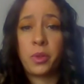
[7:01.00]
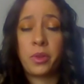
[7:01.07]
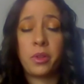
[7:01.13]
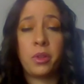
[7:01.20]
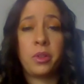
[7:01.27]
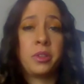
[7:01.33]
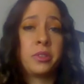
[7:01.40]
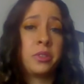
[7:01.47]
with
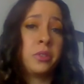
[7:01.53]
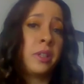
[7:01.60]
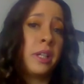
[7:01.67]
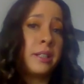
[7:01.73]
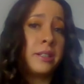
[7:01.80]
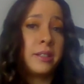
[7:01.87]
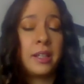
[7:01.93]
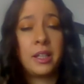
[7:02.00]
others
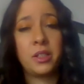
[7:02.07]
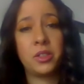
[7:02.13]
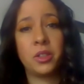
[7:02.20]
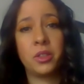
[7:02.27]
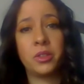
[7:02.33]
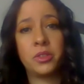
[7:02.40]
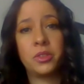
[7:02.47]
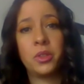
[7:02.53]

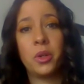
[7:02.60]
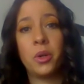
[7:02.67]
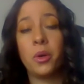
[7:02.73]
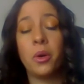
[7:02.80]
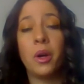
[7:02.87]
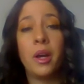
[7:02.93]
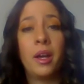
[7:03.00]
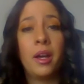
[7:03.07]
organizations.
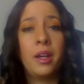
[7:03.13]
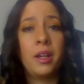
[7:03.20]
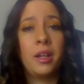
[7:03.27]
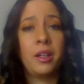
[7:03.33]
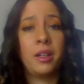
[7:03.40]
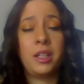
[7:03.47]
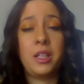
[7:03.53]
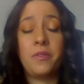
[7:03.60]
So
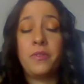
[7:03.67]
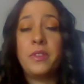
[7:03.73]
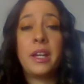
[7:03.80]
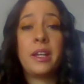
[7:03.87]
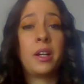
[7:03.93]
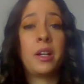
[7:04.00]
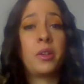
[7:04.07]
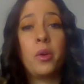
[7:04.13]
if
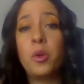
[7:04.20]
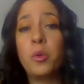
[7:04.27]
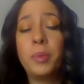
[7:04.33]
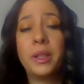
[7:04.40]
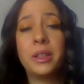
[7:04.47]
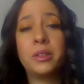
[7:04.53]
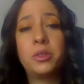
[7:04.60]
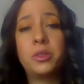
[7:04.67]
they are
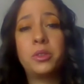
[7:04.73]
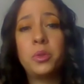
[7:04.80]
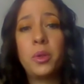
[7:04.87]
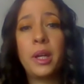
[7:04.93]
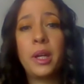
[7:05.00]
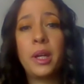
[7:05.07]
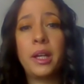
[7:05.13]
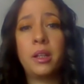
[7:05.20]
open
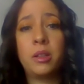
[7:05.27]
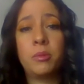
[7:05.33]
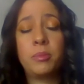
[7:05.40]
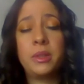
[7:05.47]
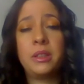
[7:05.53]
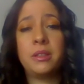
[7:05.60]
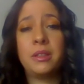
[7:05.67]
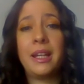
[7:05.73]
to
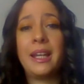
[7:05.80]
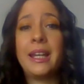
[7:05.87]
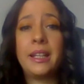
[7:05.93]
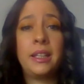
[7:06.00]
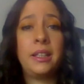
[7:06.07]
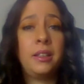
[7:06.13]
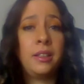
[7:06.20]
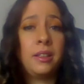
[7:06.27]
help in
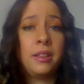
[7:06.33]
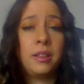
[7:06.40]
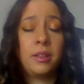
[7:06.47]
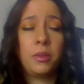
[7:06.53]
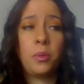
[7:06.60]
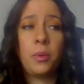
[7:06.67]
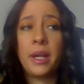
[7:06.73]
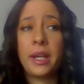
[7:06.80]
any
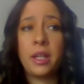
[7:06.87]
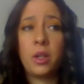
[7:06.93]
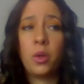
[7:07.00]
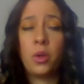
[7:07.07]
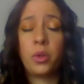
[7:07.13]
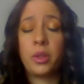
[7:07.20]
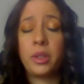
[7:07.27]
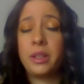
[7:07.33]
way
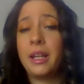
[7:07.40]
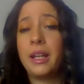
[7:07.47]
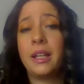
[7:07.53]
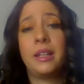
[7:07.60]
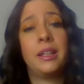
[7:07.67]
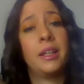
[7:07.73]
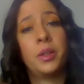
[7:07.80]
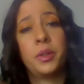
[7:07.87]
or in
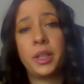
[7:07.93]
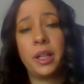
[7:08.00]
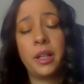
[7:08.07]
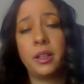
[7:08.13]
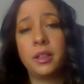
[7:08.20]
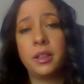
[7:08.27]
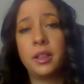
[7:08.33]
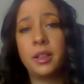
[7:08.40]
any
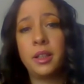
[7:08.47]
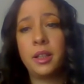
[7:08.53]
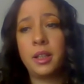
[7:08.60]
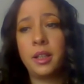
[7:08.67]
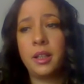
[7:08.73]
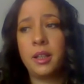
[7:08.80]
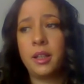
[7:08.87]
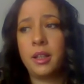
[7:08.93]
area,
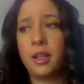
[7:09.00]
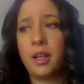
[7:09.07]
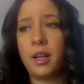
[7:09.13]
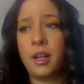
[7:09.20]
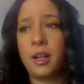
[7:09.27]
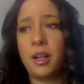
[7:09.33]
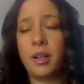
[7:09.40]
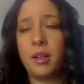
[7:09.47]

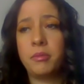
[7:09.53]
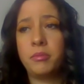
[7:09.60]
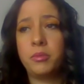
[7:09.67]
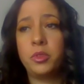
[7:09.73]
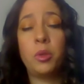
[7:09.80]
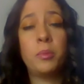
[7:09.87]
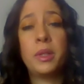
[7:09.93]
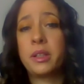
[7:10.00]
uh,
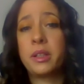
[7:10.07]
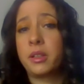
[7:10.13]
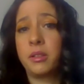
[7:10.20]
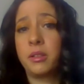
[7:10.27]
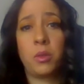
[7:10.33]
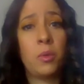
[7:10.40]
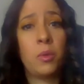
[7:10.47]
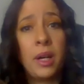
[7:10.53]
no
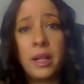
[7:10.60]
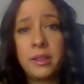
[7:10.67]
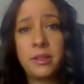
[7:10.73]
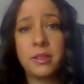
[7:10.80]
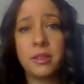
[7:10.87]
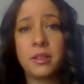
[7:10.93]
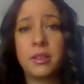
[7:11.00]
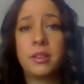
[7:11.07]
matter
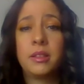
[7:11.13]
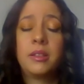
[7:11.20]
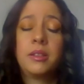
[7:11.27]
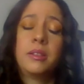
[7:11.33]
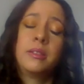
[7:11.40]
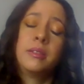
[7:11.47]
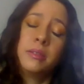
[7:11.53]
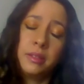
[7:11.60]
what,
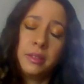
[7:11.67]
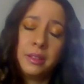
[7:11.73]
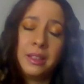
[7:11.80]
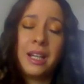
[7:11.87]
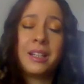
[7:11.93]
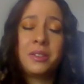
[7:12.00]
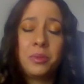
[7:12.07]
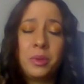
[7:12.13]

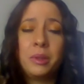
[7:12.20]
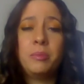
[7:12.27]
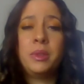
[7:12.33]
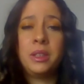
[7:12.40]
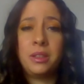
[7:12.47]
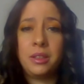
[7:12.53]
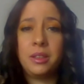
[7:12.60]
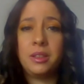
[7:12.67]
that will
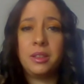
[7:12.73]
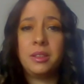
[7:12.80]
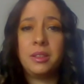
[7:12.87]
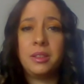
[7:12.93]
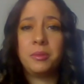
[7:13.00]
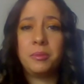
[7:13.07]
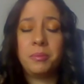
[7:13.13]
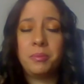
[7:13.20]
be
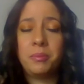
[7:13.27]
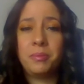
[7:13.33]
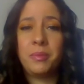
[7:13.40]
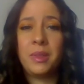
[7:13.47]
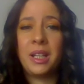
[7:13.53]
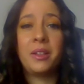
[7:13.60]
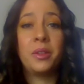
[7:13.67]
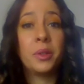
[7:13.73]

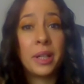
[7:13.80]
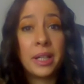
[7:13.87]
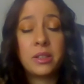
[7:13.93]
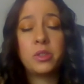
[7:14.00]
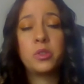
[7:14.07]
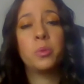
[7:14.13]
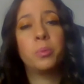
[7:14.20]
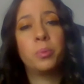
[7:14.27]
a
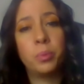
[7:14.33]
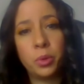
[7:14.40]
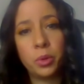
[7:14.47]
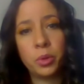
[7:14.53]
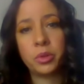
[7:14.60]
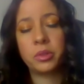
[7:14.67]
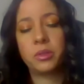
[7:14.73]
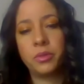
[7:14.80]
great
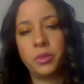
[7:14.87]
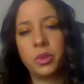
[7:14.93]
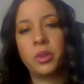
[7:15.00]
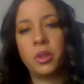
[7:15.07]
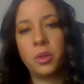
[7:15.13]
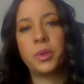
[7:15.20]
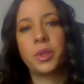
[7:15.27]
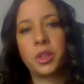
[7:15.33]
support
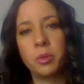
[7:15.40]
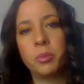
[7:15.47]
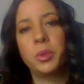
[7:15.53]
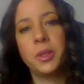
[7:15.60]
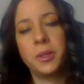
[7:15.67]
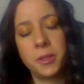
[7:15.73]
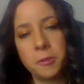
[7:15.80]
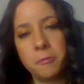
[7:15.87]
for our
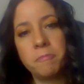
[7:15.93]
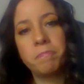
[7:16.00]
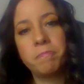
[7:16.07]
community.